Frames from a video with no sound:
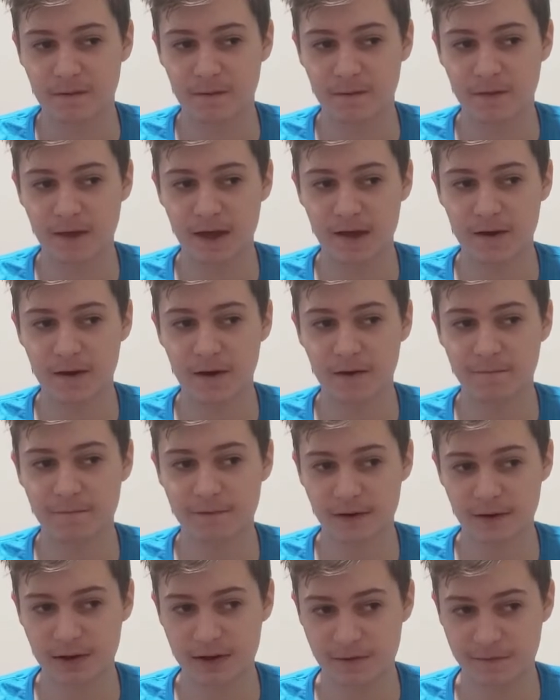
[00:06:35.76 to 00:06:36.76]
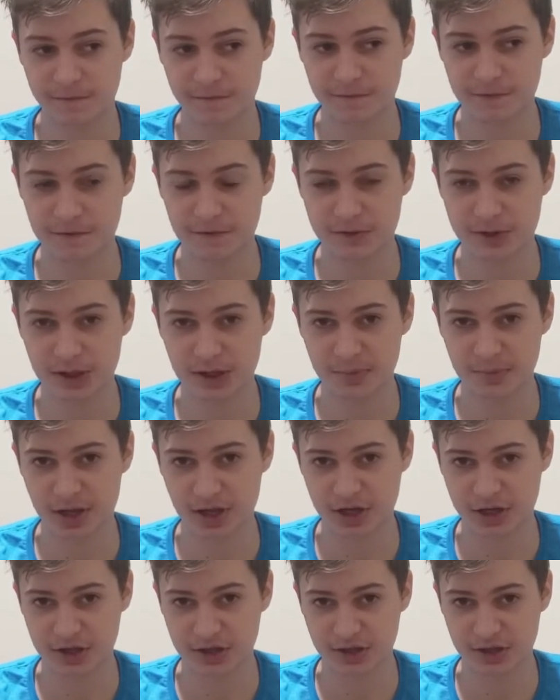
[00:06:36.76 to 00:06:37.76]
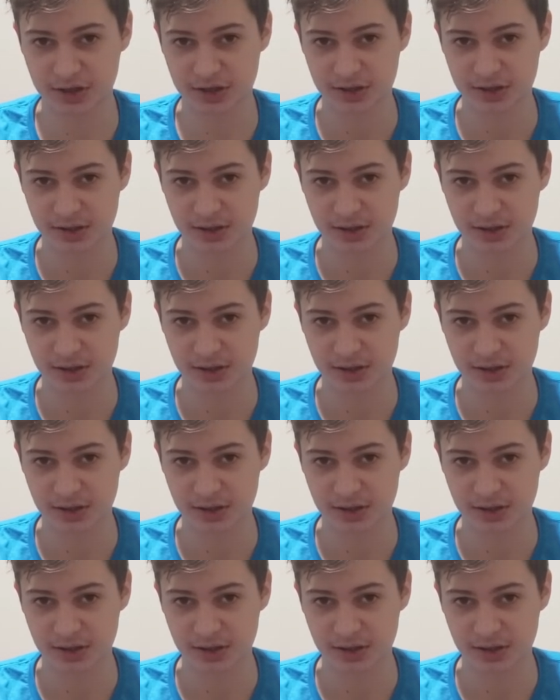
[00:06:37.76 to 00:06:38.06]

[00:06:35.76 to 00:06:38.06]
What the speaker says: they are a very confusing mission,